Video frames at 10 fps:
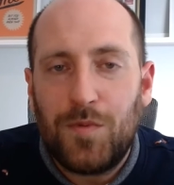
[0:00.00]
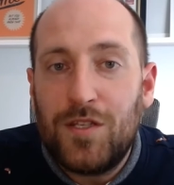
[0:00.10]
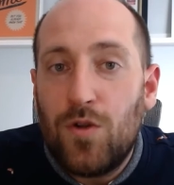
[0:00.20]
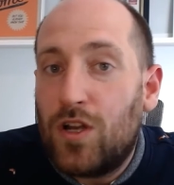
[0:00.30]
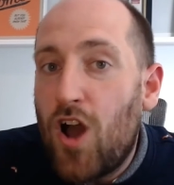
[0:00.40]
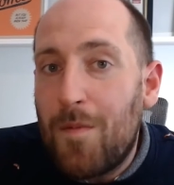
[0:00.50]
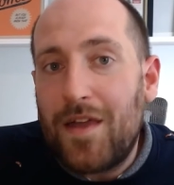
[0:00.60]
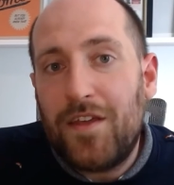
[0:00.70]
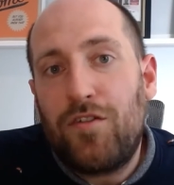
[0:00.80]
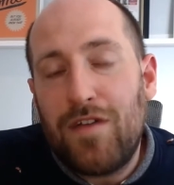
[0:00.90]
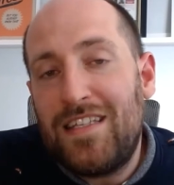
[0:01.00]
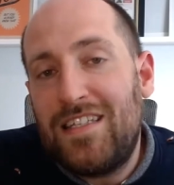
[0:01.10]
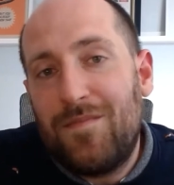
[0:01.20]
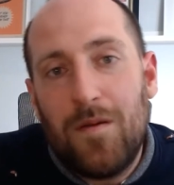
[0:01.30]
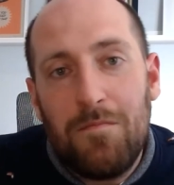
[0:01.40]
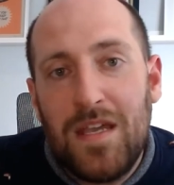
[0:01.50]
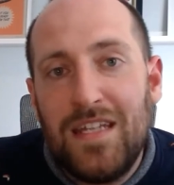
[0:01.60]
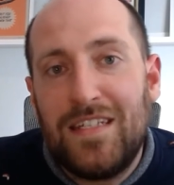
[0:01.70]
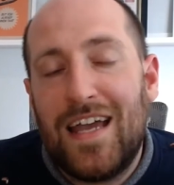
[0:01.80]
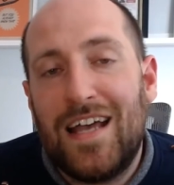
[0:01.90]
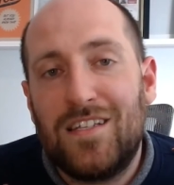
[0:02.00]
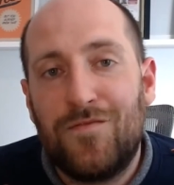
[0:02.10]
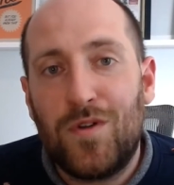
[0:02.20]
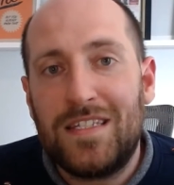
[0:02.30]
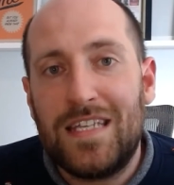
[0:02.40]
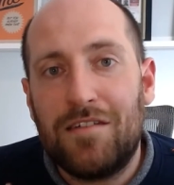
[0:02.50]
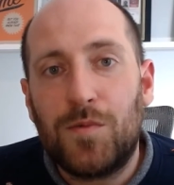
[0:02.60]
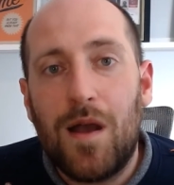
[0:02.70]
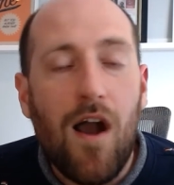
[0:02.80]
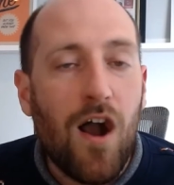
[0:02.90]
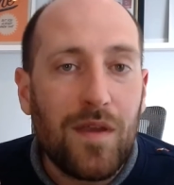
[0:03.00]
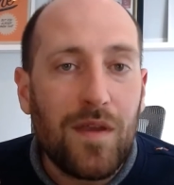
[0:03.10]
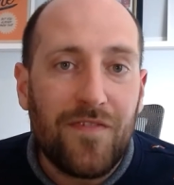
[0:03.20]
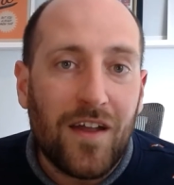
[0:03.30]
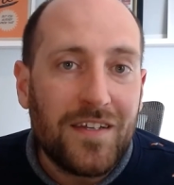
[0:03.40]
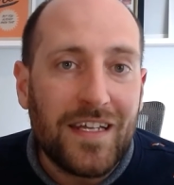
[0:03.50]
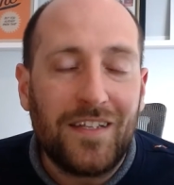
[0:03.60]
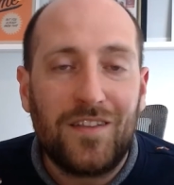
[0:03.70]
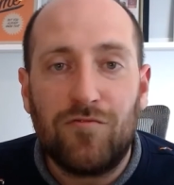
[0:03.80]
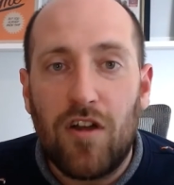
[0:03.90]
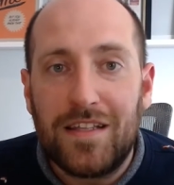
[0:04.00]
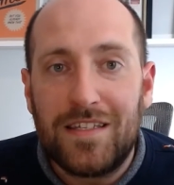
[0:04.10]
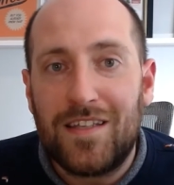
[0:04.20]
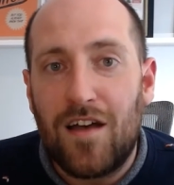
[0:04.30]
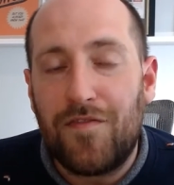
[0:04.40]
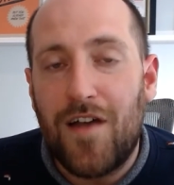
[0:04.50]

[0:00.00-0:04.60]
We talk a lot about the creative, but media has a voice here as well. Are we funding the right stuff?